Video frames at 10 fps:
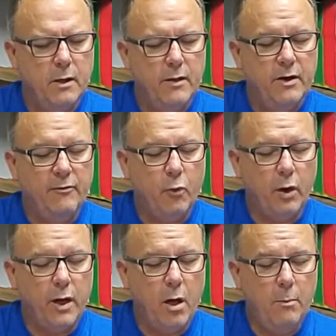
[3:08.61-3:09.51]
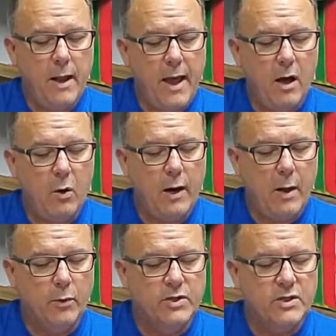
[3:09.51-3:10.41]
Therefore come now, and I
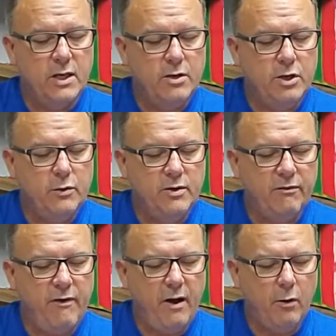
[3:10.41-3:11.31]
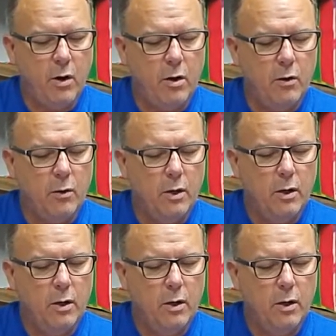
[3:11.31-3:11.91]
will send you to Pharaoh,